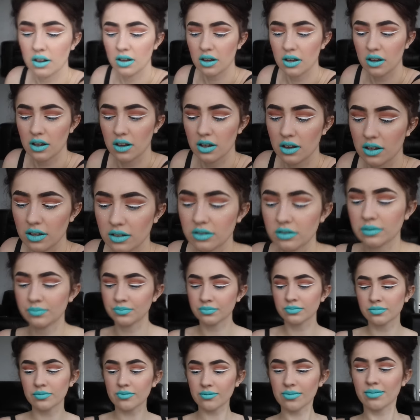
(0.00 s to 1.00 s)
and then I'm
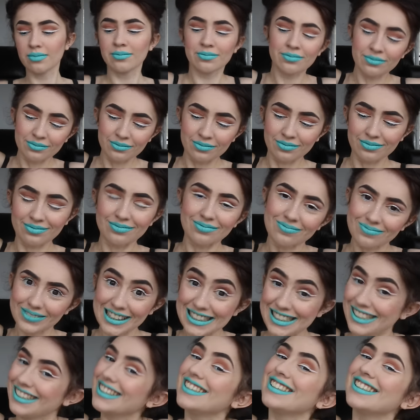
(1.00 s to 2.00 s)
like, yo,
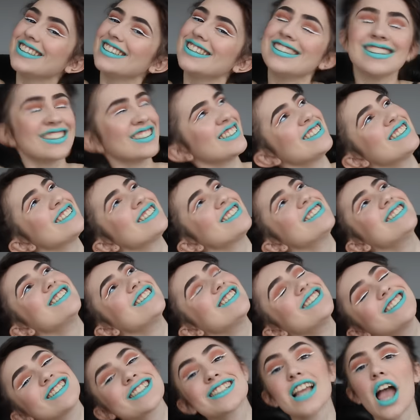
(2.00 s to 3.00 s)
here I am.
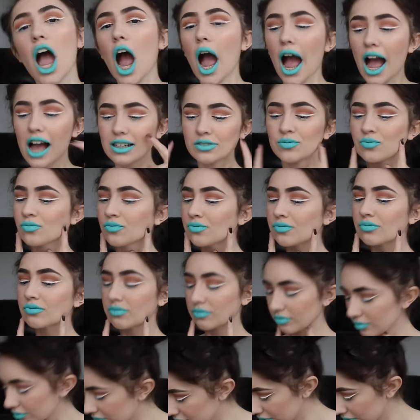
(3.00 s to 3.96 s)
All done.